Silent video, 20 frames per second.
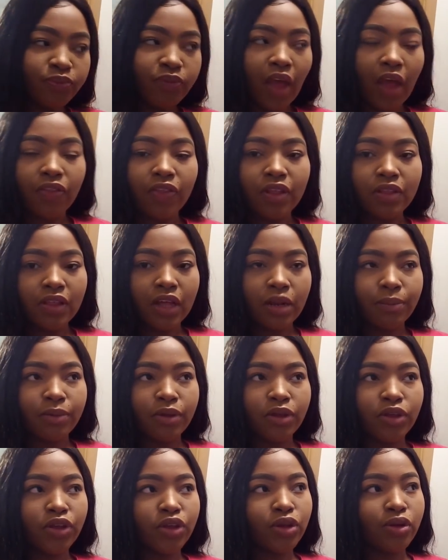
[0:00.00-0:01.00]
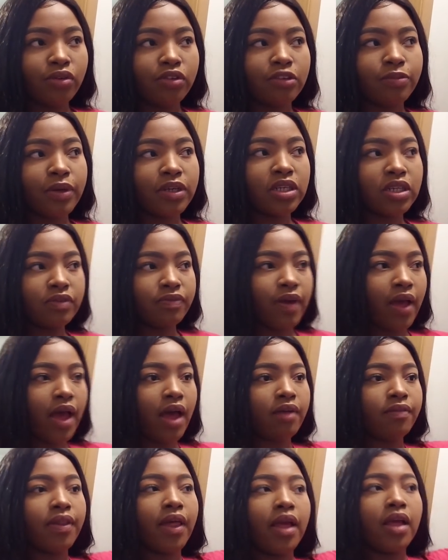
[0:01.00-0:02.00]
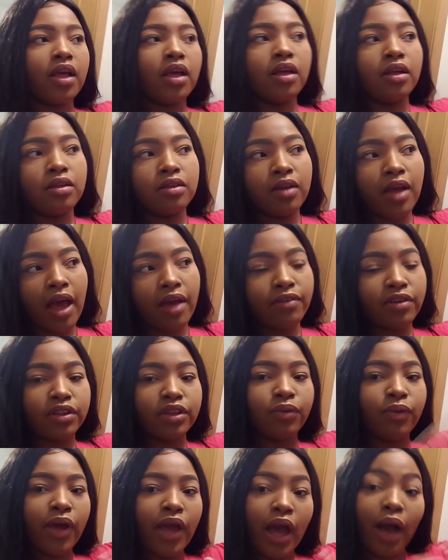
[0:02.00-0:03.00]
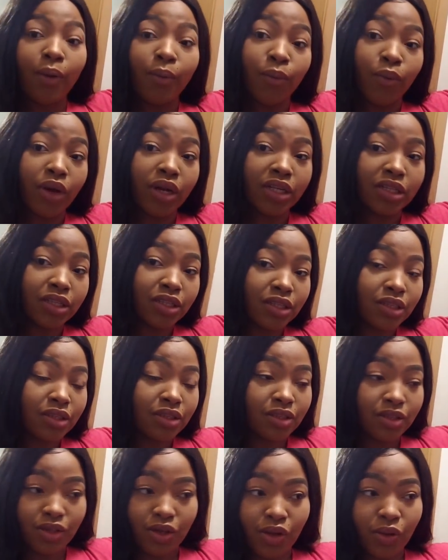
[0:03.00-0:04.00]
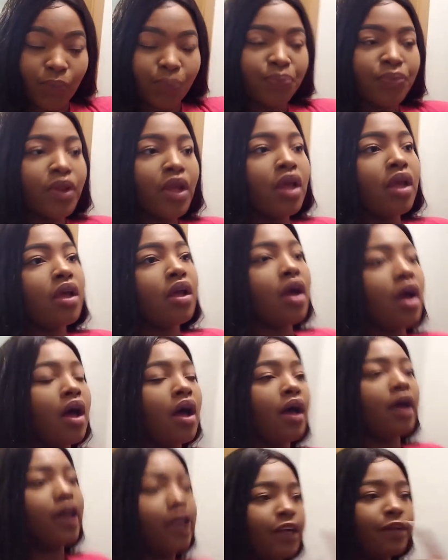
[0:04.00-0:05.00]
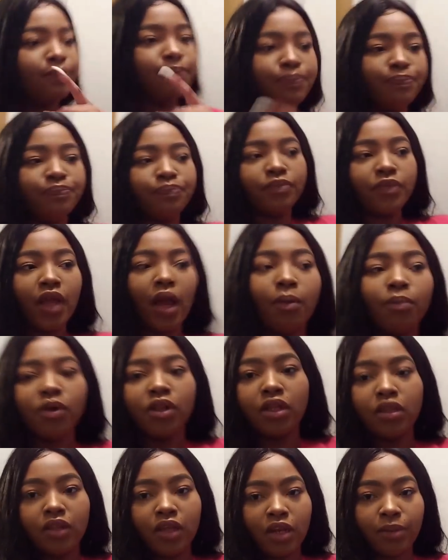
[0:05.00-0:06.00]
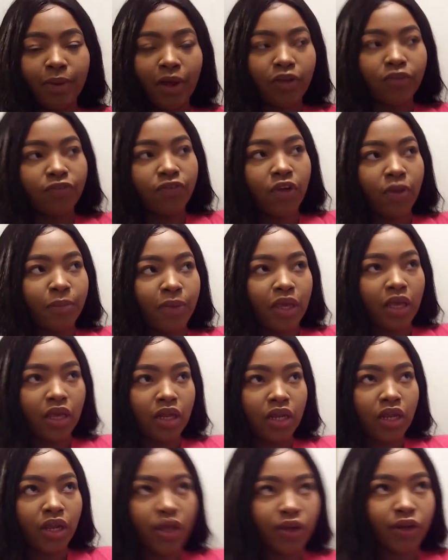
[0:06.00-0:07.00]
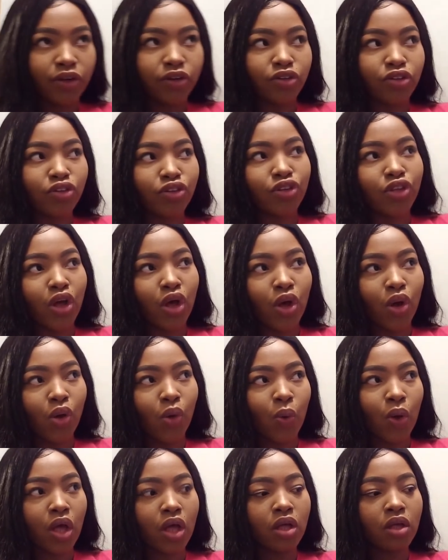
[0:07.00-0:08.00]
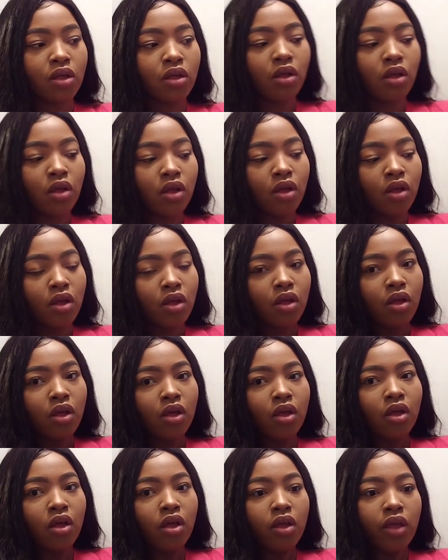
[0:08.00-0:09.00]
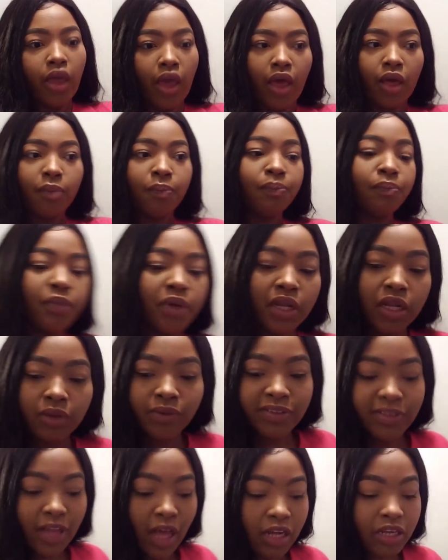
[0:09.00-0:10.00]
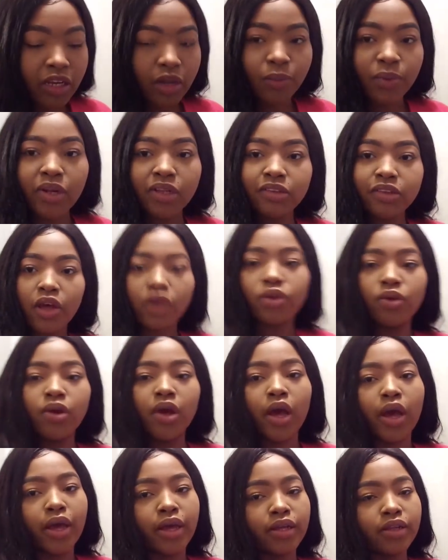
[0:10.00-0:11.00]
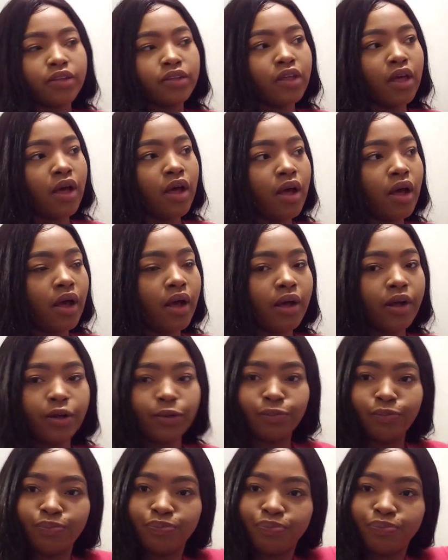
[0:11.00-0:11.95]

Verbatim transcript: I think that'd be cute, especially if I have it the way I want it, you know. I'm really thinking about filming in here. So yeah. But anyways, I did want to tell you guys, what